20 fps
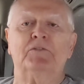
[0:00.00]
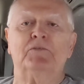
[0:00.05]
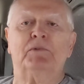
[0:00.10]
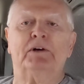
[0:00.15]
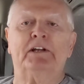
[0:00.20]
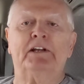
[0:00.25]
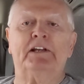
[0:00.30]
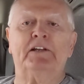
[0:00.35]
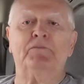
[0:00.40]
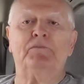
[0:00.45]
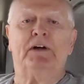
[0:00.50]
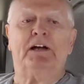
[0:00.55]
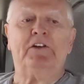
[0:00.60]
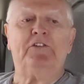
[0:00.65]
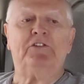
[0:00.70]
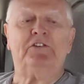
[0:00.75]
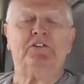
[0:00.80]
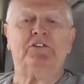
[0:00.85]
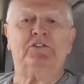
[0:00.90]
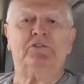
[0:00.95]
But in my
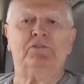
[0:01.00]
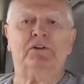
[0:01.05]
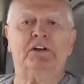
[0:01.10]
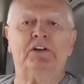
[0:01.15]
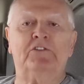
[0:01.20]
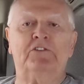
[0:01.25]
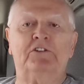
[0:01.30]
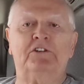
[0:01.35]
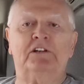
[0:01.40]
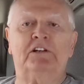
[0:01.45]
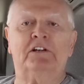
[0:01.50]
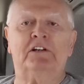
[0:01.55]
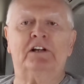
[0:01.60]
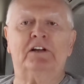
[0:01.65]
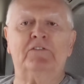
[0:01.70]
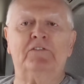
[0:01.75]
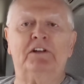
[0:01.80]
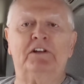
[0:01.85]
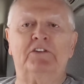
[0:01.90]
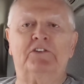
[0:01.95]
situation here,
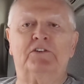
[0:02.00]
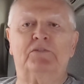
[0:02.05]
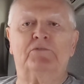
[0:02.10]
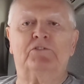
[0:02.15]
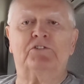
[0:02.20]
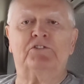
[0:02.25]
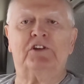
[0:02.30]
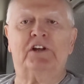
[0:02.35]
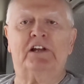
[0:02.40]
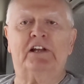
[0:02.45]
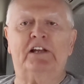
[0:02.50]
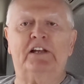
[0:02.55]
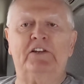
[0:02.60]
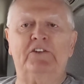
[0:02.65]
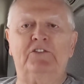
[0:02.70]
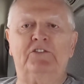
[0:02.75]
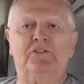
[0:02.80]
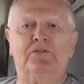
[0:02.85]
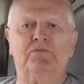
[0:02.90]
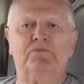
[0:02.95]
I've done some
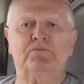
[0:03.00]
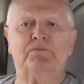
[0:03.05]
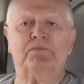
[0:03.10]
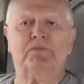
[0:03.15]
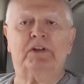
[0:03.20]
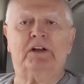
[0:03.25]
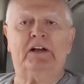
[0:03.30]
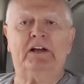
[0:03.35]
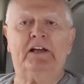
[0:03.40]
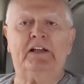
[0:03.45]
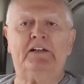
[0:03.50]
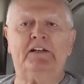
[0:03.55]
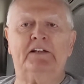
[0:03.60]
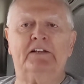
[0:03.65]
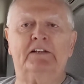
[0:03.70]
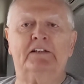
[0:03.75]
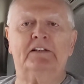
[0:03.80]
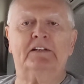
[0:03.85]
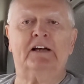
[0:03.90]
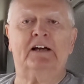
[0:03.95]
studies. I had
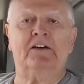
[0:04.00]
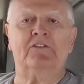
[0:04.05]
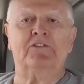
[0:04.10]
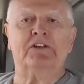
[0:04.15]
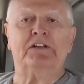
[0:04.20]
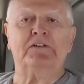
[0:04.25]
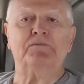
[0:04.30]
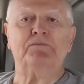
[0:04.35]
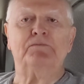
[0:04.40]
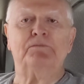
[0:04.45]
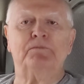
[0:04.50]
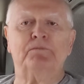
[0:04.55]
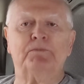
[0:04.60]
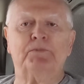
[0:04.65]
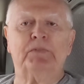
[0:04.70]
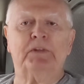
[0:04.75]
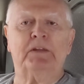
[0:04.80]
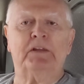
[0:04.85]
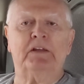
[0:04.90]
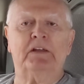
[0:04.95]
an oven
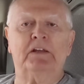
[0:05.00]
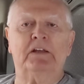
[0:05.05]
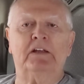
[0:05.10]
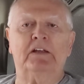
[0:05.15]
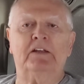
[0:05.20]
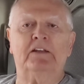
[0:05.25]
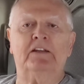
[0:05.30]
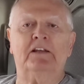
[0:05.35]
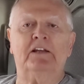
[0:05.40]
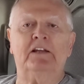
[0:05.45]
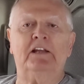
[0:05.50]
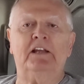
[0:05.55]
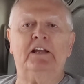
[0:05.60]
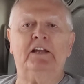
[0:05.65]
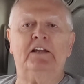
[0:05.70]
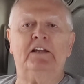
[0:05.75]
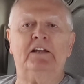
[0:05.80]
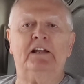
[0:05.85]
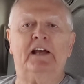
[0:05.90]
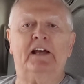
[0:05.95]
that
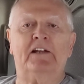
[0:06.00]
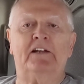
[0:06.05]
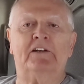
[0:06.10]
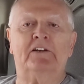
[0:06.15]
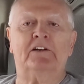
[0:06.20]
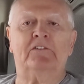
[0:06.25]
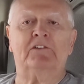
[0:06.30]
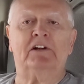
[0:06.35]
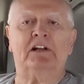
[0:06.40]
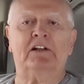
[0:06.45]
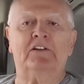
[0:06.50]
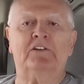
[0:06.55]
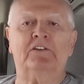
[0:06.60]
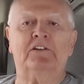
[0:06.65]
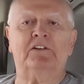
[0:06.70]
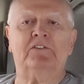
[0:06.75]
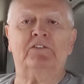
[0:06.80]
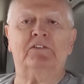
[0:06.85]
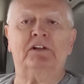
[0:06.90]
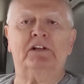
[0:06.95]
heated at a
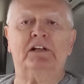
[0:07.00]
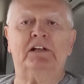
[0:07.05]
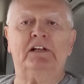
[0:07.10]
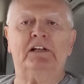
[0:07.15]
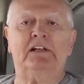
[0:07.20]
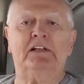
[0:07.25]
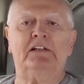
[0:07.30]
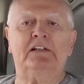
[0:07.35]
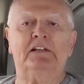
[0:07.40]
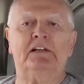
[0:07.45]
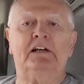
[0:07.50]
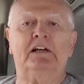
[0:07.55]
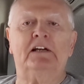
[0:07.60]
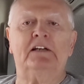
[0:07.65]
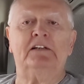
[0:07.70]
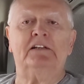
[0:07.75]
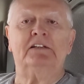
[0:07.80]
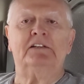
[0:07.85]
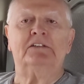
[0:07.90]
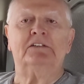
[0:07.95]
relatively
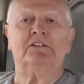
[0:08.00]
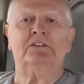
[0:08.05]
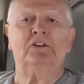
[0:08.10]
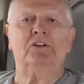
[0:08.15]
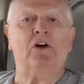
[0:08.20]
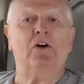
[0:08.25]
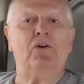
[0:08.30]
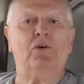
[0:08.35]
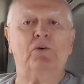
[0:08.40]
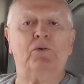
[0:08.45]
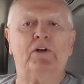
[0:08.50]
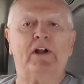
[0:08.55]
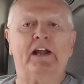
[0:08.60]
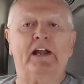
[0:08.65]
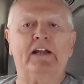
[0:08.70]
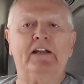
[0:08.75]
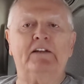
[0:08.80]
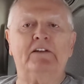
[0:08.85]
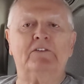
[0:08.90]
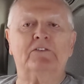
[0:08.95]
low
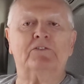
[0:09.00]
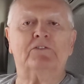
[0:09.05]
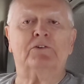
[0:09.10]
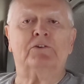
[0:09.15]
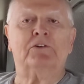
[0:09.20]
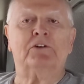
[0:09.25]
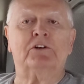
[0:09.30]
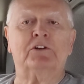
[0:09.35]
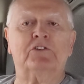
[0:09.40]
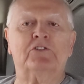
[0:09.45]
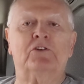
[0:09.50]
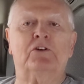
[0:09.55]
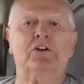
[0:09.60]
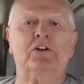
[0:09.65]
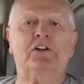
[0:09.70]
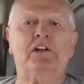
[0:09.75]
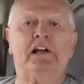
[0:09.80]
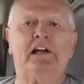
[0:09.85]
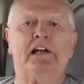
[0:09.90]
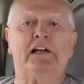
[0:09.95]
rate for a
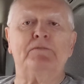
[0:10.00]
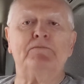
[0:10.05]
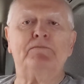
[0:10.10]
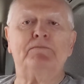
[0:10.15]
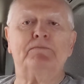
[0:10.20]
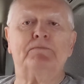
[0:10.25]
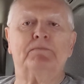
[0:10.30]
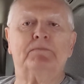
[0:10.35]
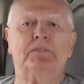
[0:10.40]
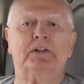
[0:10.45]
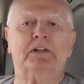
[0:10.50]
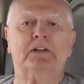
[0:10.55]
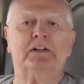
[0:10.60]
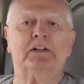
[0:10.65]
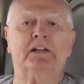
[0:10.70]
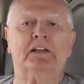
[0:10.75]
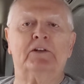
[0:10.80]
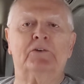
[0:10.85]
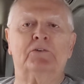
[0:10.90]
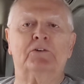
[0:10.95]
short time.
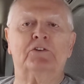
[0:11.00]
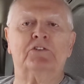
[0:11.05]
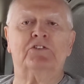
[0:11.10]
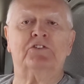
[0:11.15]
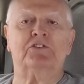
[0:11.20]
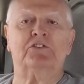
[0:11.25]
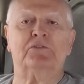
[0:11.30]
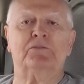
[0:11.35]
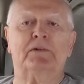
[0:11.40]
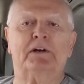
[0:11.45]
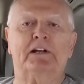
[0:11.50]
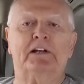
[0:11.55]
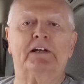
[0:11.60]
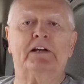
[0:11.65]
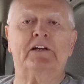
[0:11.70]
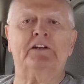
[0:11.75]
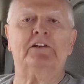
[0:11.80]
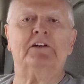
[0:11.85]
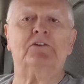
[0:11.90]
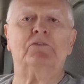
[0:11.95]
In other words, it's about
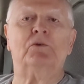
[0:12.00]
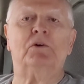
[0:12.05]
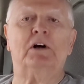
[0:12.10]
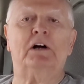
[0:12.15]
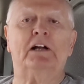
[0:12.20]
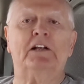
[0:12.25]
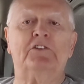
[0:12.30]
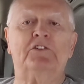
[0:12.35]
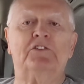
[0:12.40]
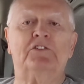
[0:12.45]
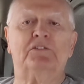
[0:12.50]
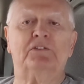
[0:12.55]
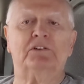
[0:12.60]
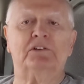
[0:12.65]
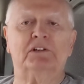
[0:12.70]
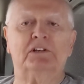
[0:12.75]
100 watts.